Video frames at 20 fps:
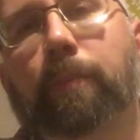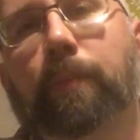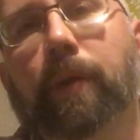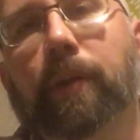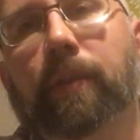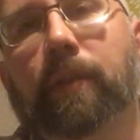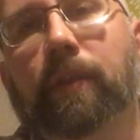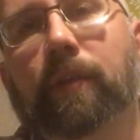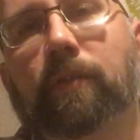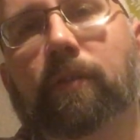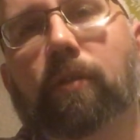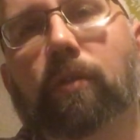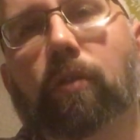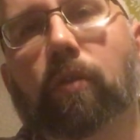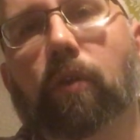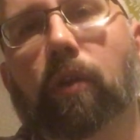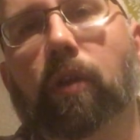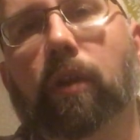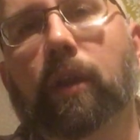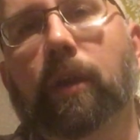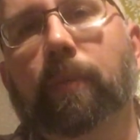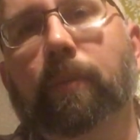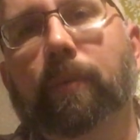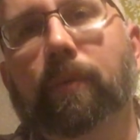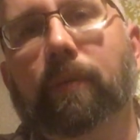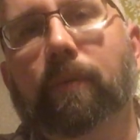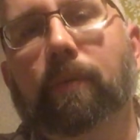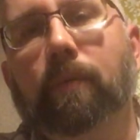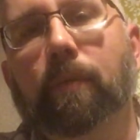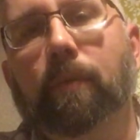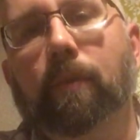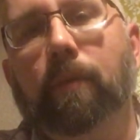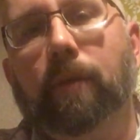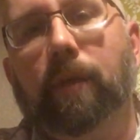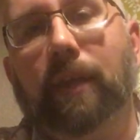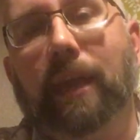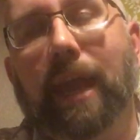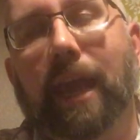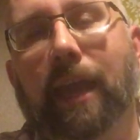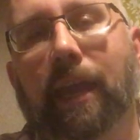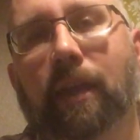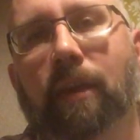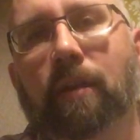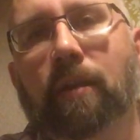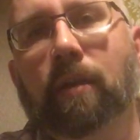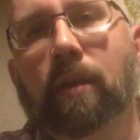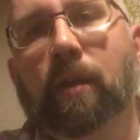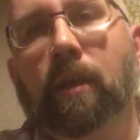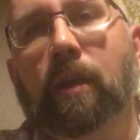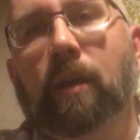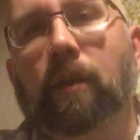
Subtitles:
but this little clip can.